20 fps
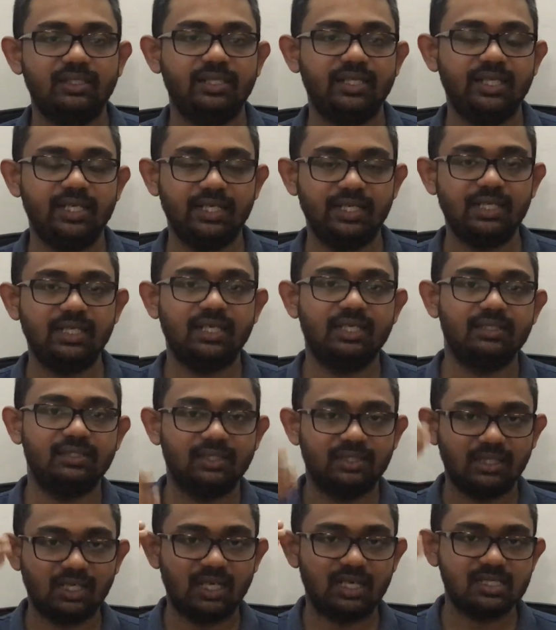area in
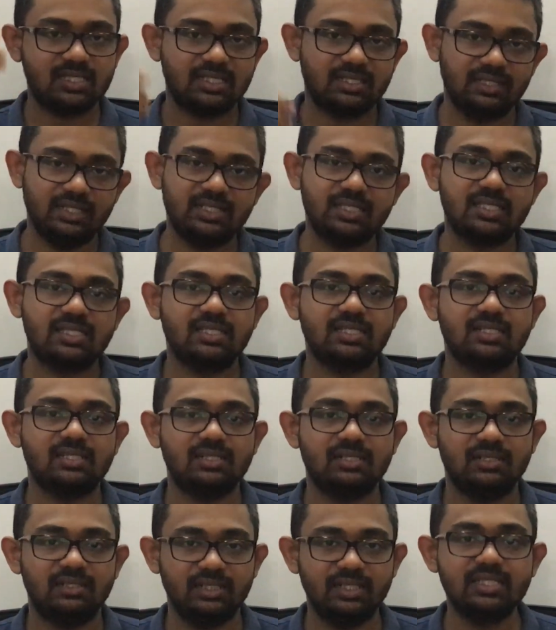the task
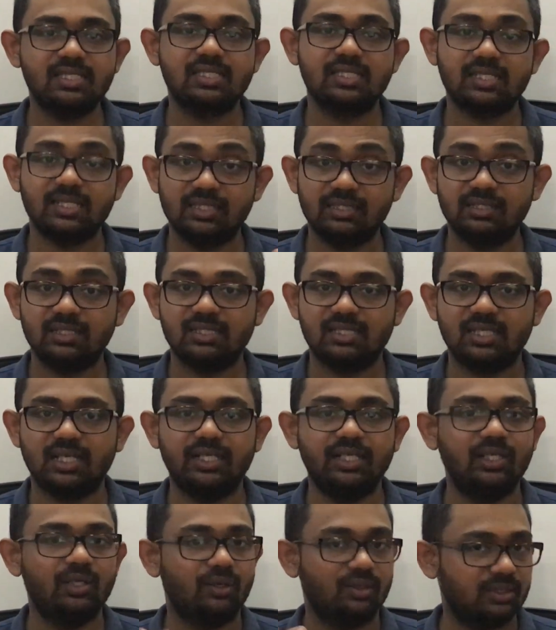list in the
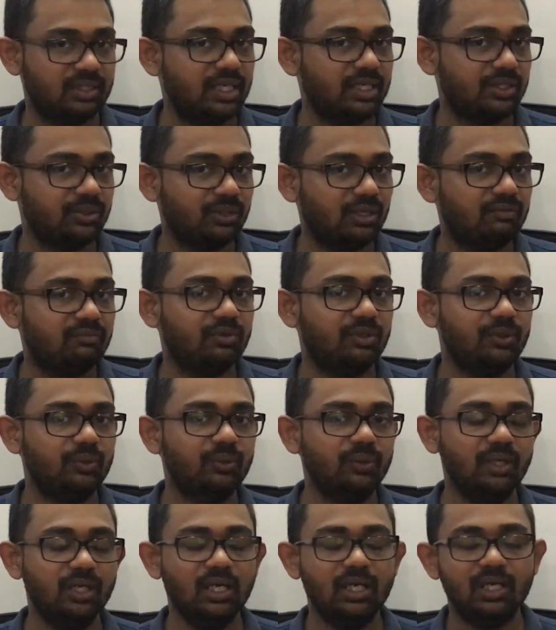study log that you have to
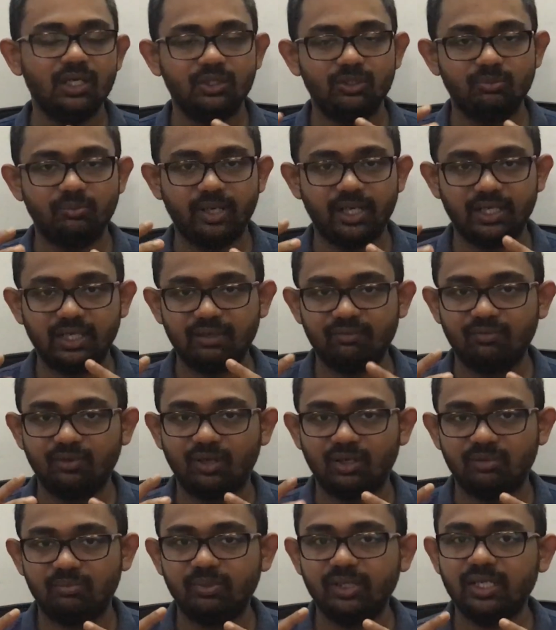do. You might have
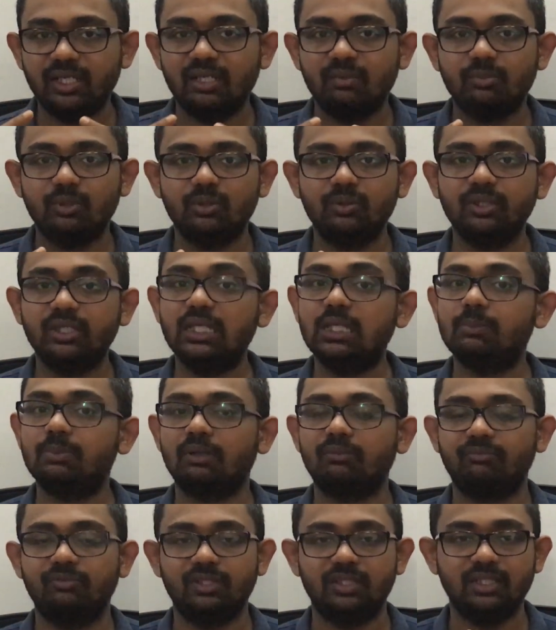not been able to keep
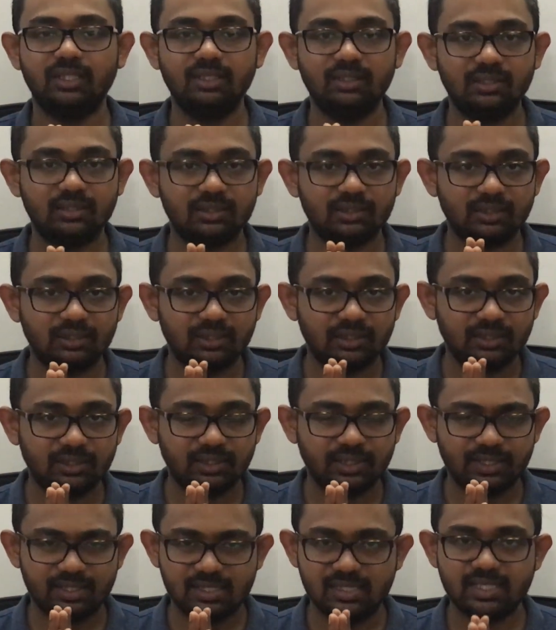up with it
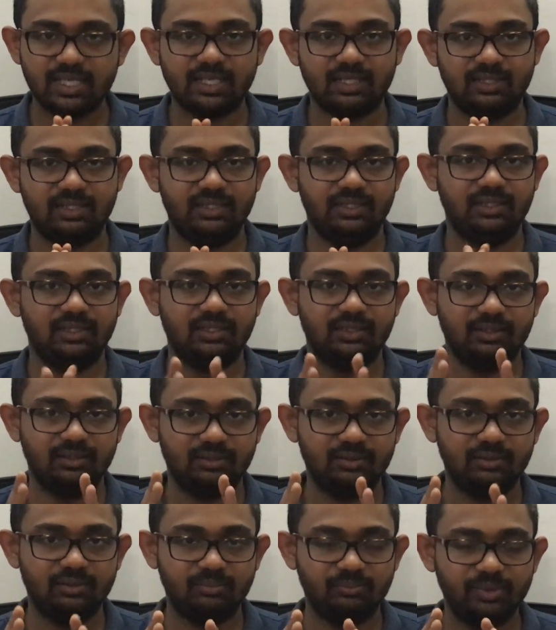exactly,
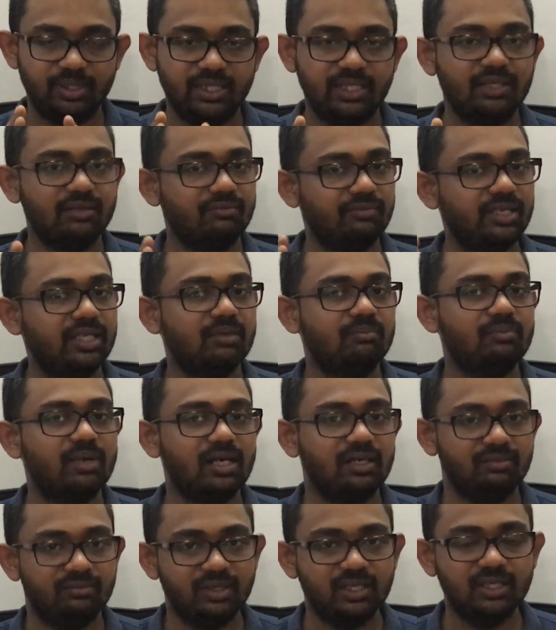meaning week
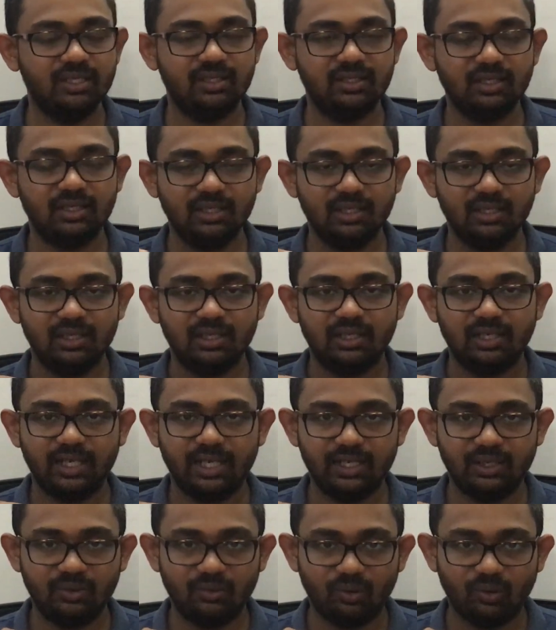by week,
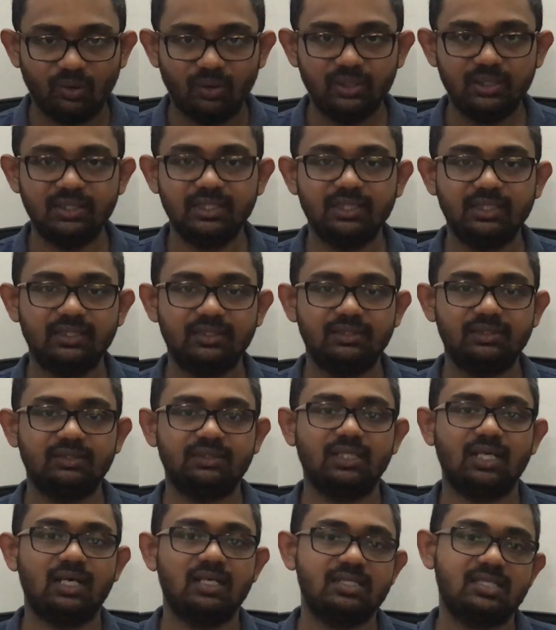and all the
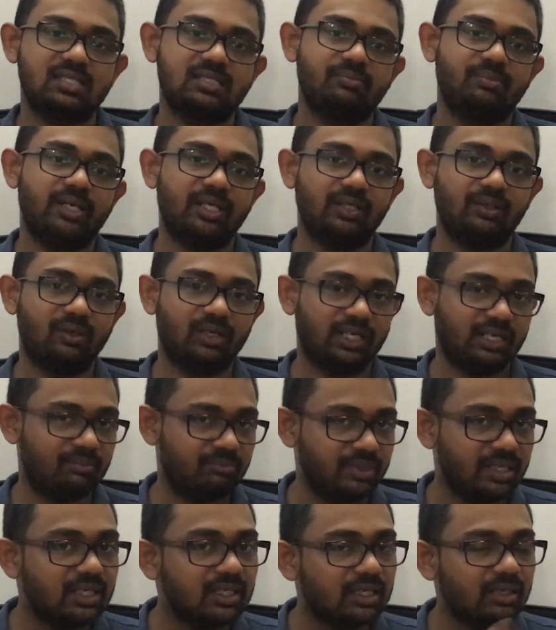tasks might not have
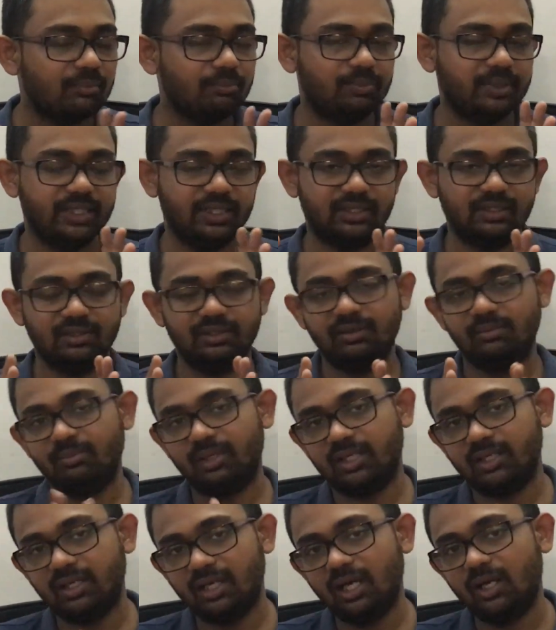been completed.
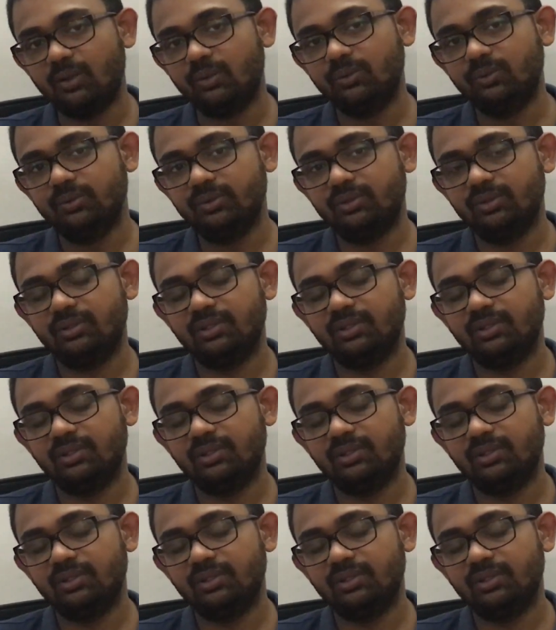But now,